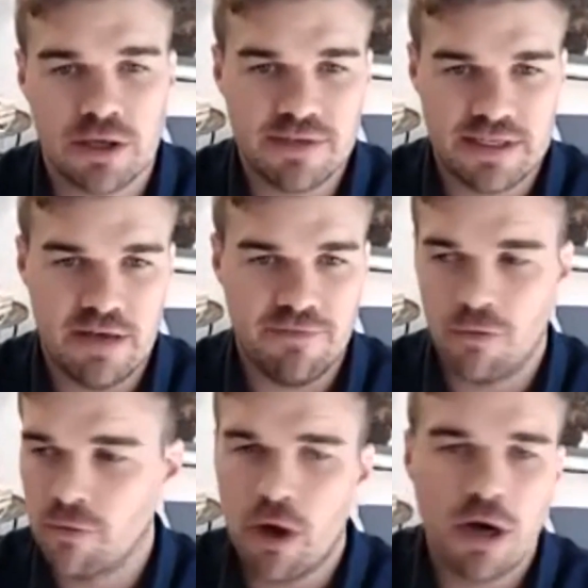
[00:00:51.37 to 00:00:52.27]
of a CFO,
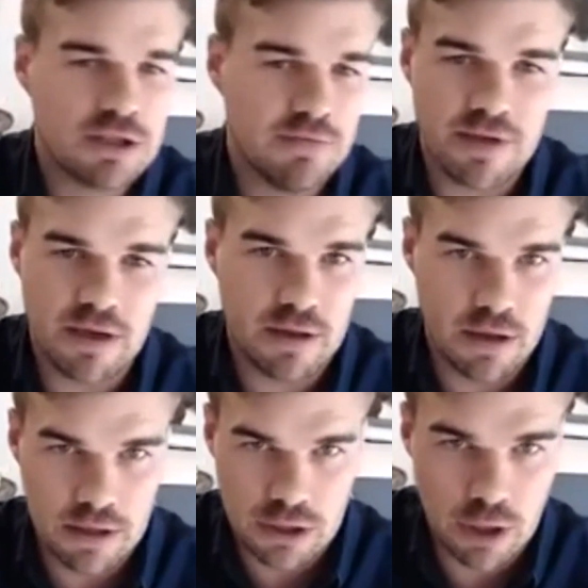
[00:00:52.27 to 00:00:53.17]
regardless of
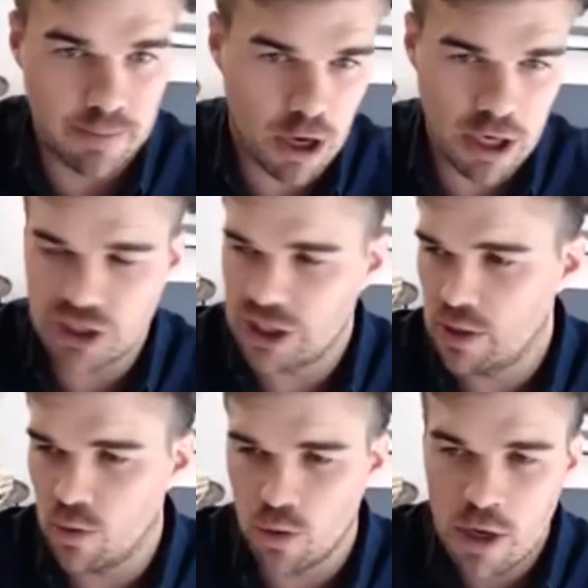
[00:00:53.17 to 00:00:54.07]
the terminology
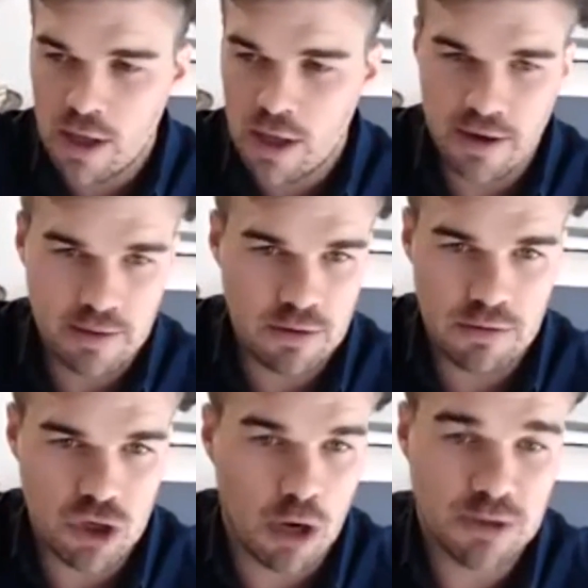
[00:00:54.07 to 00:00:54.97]
or the
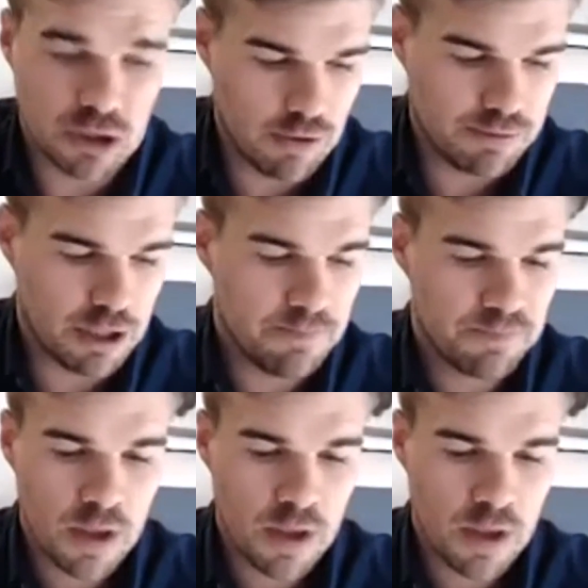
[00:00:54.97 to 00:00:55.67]
job description?